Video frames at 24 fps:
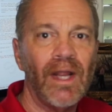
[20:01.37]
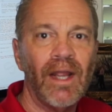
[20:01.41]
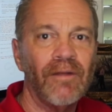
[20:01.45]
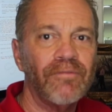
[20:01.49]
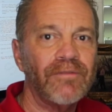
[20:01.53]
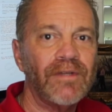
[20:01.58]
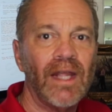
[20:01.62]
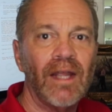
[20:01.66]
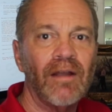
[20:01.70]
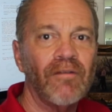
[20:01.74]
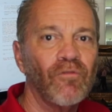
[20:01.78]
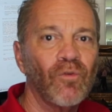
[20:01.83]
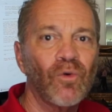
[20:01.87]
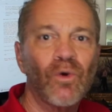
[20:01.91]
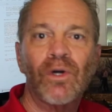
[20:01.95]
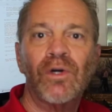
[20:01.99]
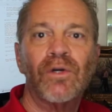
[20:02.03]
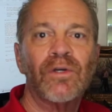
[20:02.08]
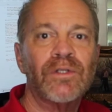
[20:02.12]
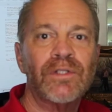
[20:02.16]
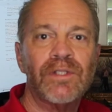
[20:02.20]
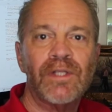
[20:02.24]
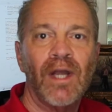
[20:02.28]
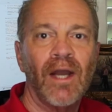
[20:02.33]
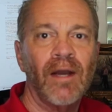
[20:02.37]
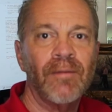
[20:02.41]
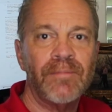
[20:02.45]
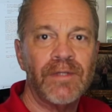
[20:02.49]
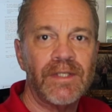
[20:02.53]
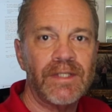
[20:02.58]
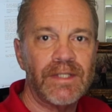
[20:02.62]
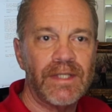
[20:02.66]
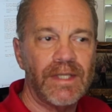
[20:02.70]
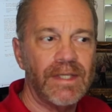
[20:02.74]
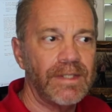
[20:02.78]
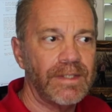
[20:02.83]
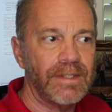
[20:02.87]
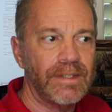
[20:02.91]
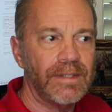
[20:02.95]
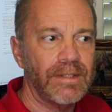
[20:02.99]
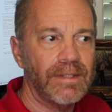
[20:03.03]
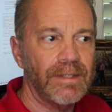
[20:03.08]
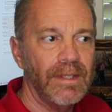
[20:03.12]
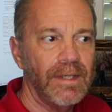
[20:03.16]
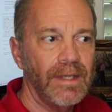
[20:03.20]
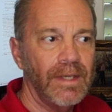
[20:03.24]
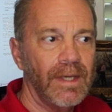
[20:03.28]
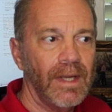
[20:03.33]
have to have workers' compensation.
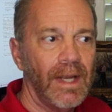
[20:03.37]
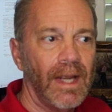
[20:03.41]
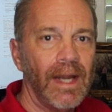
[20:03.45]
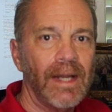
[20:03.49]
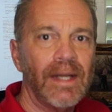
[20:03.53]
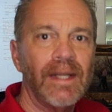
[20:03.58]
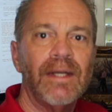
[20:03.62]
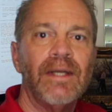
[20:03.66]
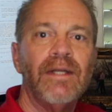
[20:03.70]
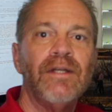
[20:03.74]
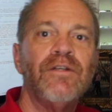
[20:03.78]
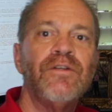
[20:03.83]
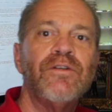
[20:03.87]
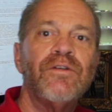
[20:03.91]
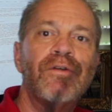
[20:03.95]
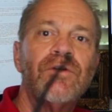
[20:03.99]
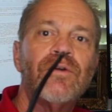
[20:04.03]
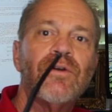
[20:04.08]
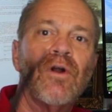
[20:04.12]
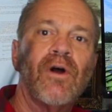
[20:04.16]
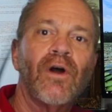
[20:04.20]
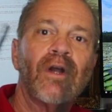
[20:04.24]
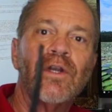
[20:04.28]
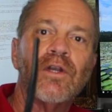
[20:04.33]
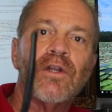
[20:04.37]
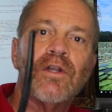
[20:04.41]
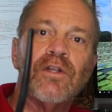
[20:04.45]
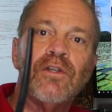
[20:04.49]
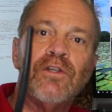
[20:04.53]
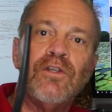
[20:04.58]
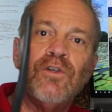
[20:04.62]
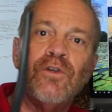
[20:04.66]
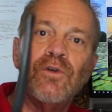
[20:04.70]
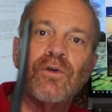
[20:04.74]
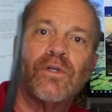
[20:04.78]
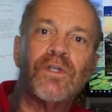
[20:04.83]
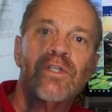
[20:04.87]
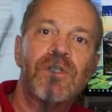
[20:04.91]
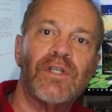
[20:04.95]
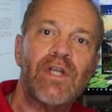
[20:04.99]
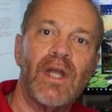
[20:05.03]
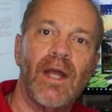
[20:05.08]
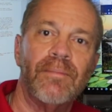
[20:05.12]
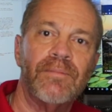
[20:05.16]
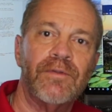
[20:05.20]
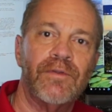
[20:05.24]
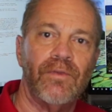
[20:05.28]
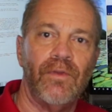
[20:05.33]
I get injured on your
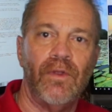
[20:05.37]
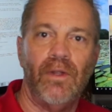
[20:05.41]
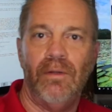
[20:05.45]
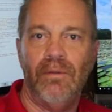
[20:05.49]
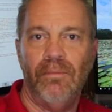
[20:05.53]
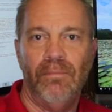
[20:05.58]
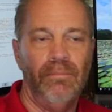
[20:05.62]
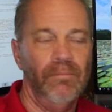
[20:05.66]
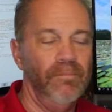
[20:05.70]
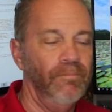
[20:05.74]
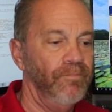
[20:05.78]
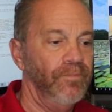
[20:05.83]
job site.